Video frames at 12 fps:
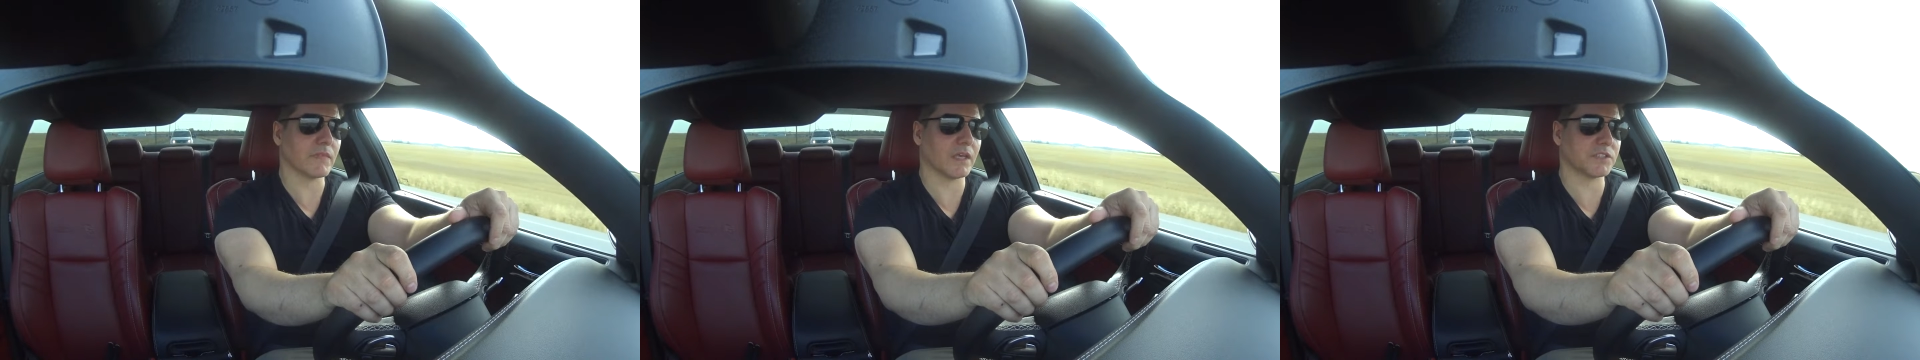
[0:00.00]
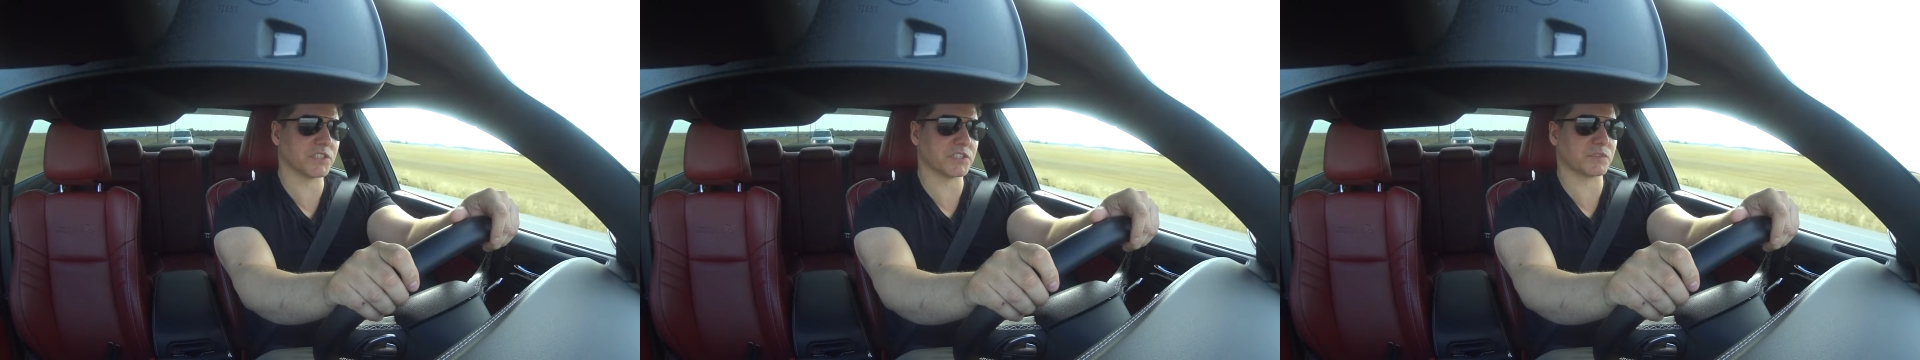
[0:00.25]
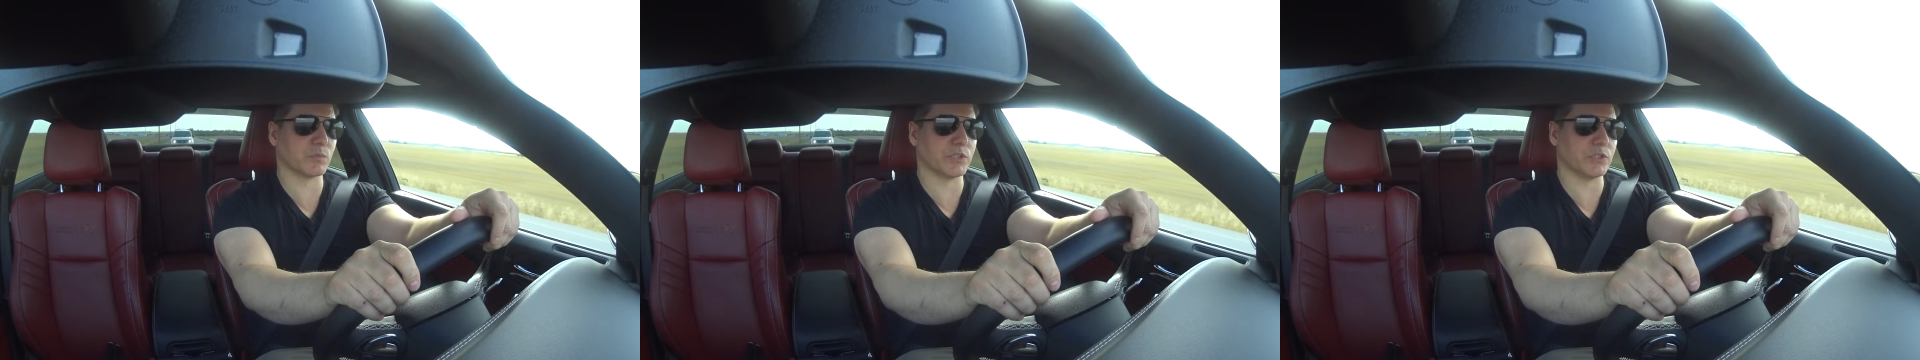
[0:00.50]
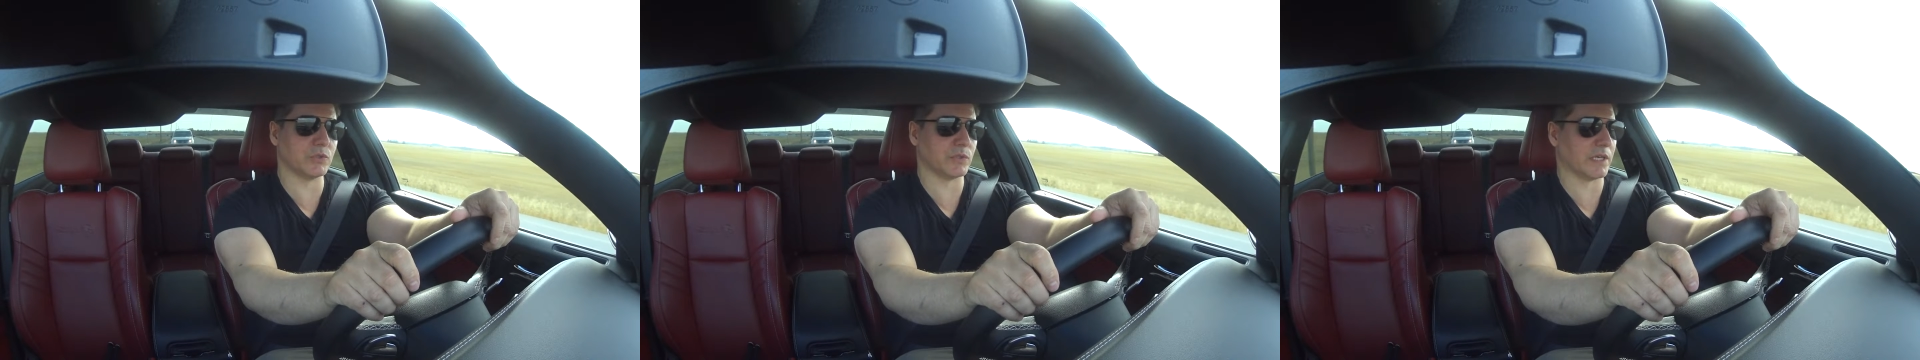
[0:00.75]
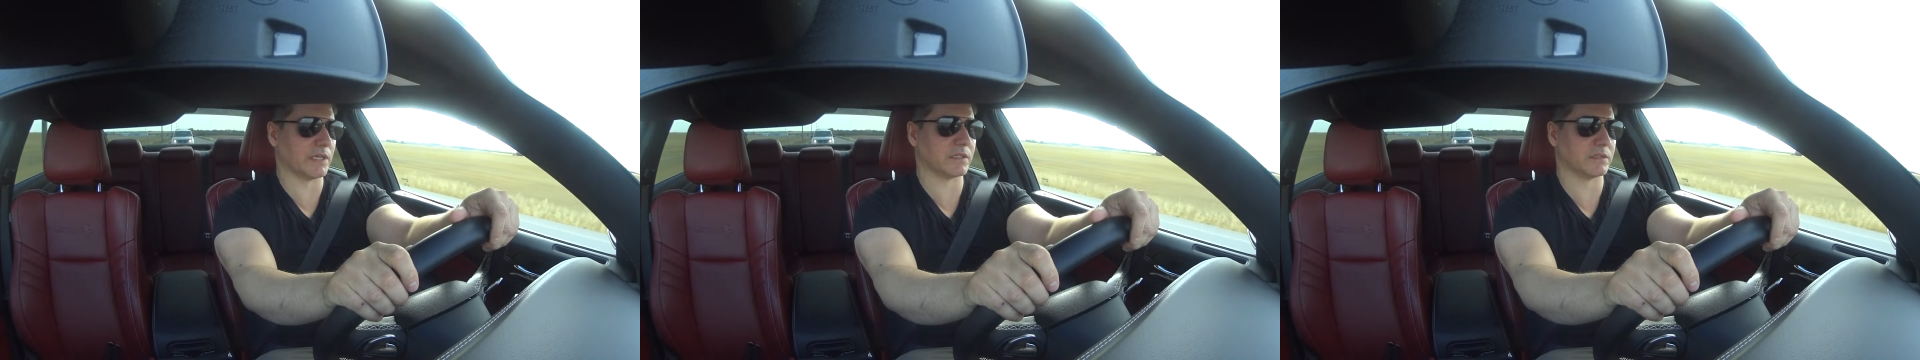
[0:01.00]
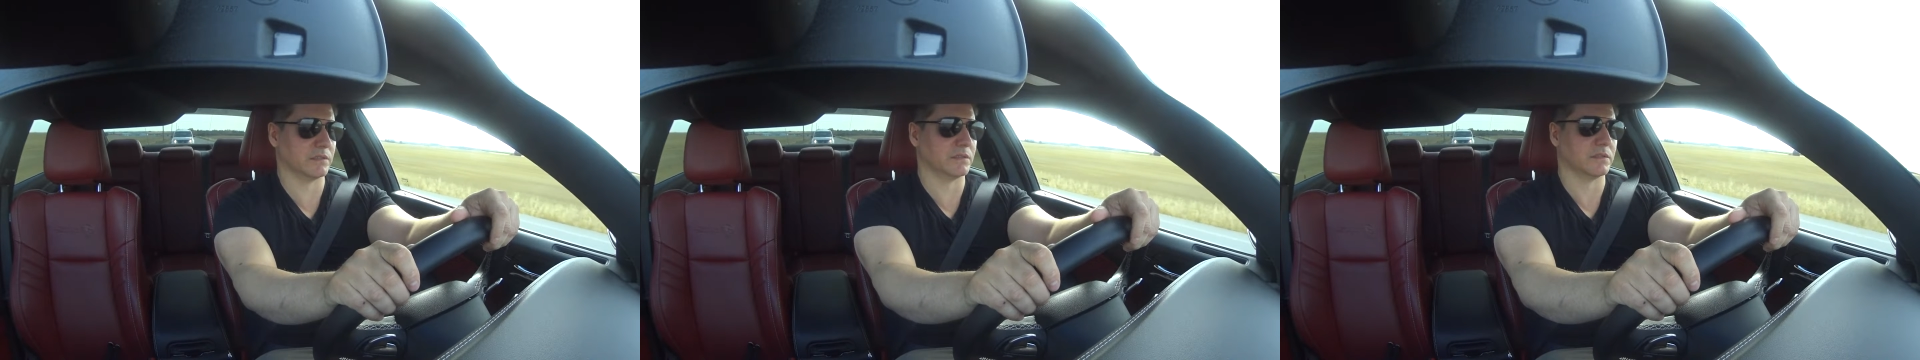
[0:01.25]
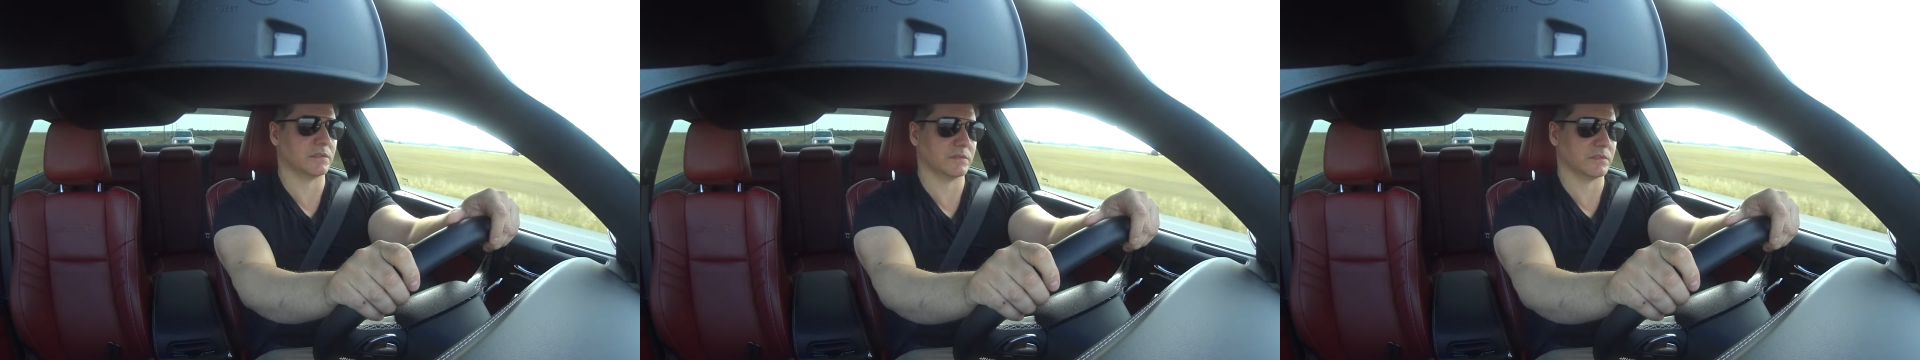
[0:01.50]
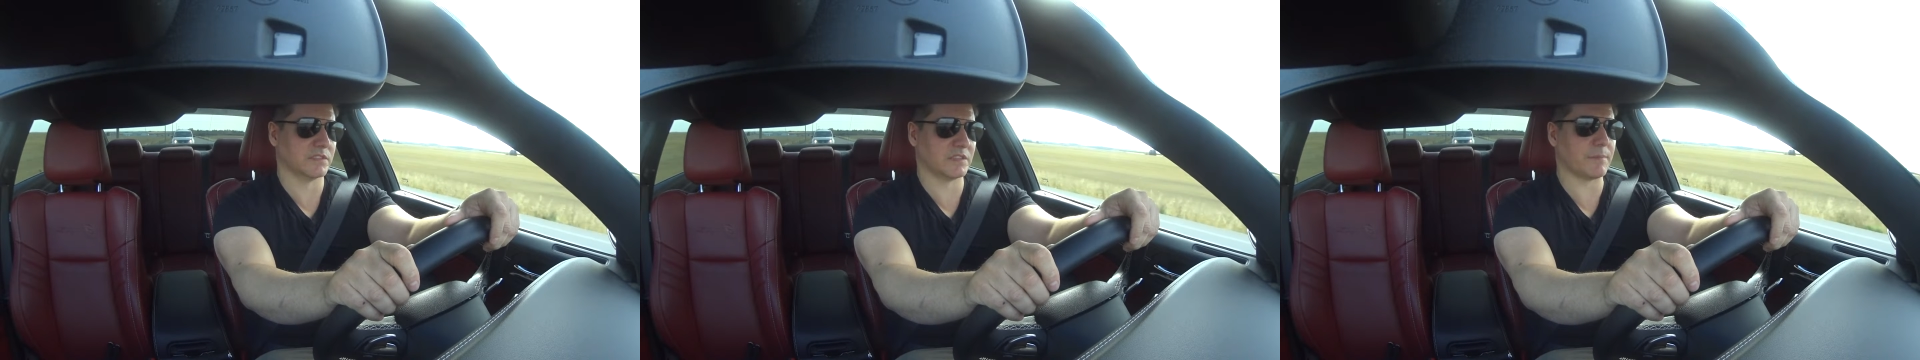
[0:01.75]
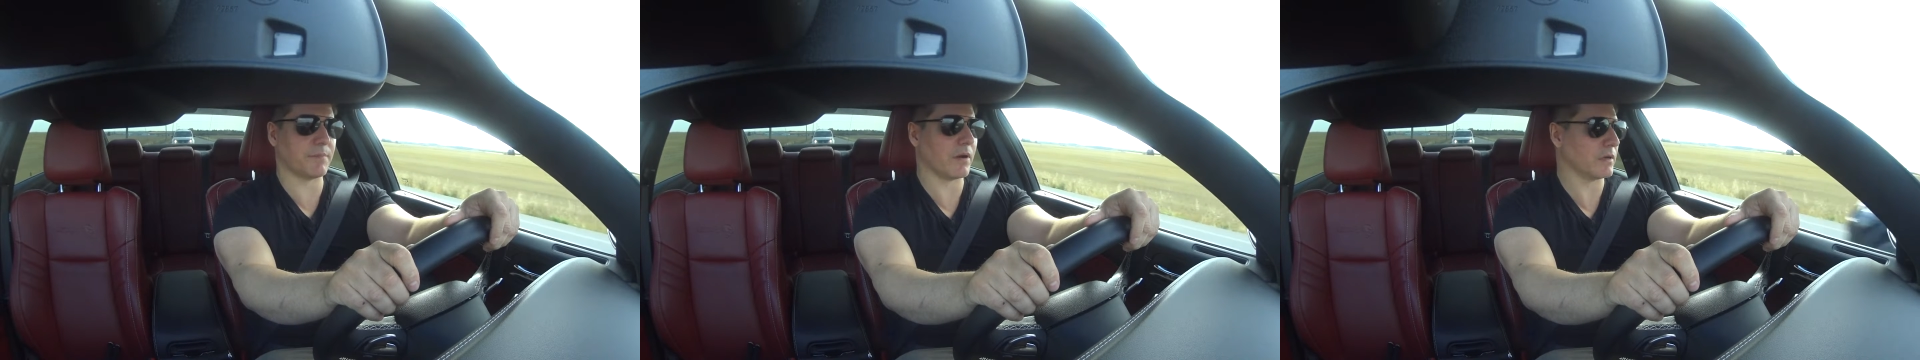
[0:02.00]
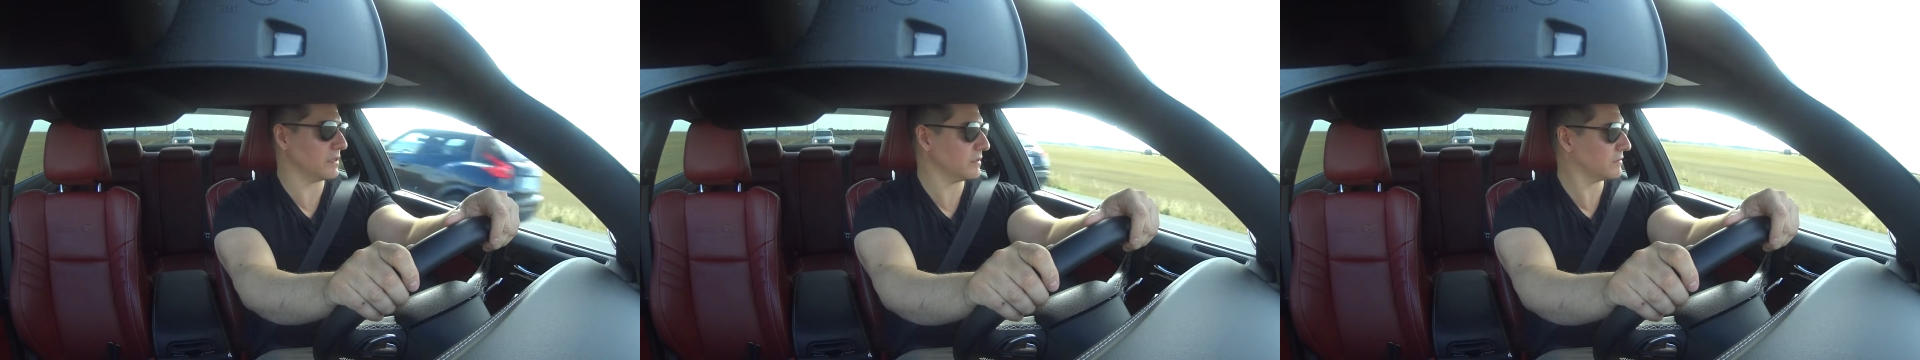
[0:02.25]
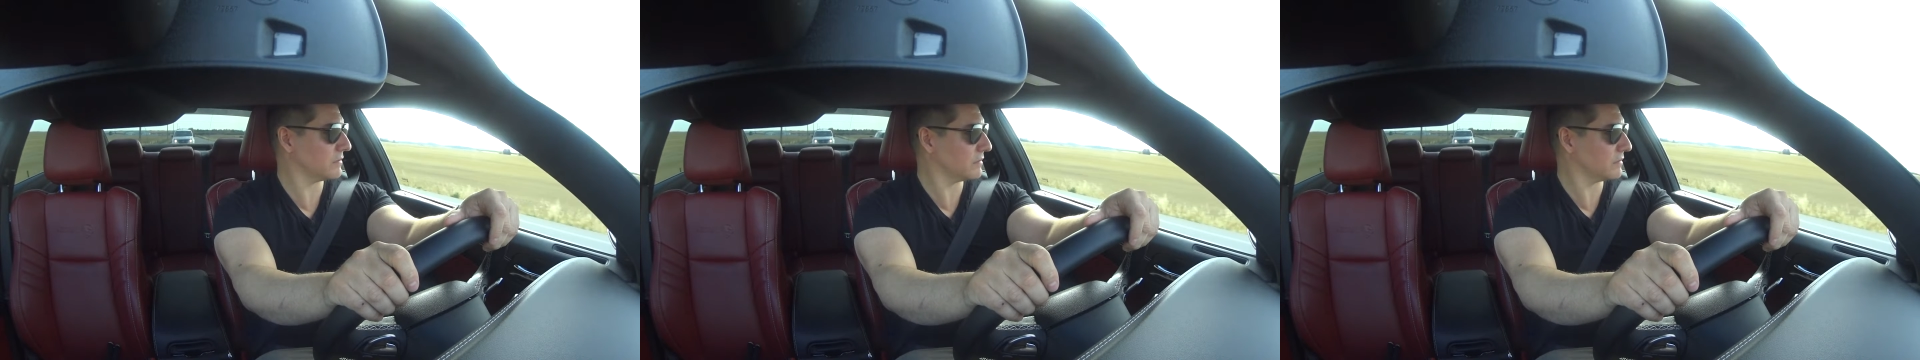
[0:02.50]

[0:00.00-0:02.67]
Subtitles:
It's just when you like step on it,